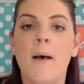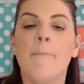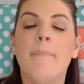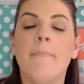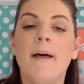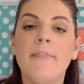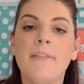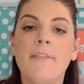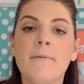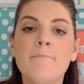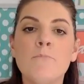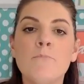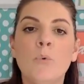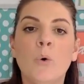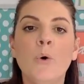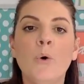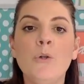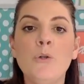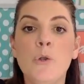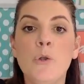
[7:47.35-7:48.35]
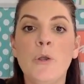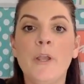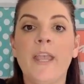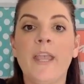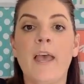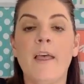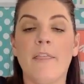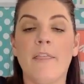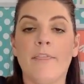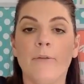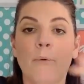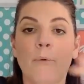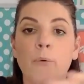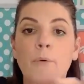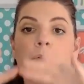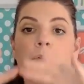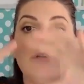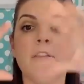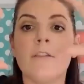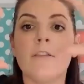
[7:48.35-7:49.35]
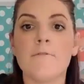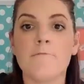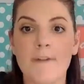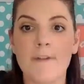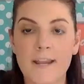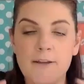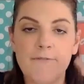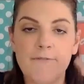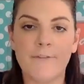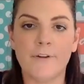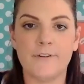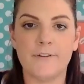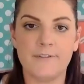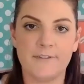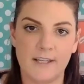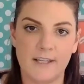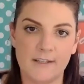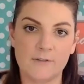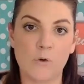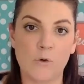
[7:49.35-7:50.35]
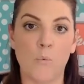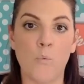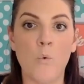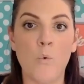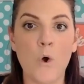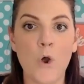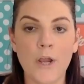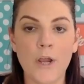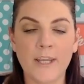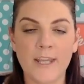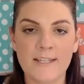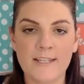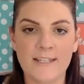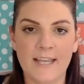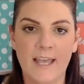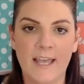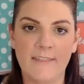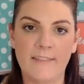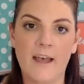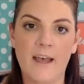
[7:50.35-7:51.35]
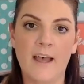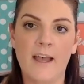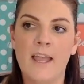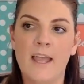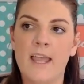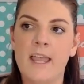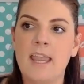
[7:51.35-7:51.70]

But the more you get all 3 of those things working together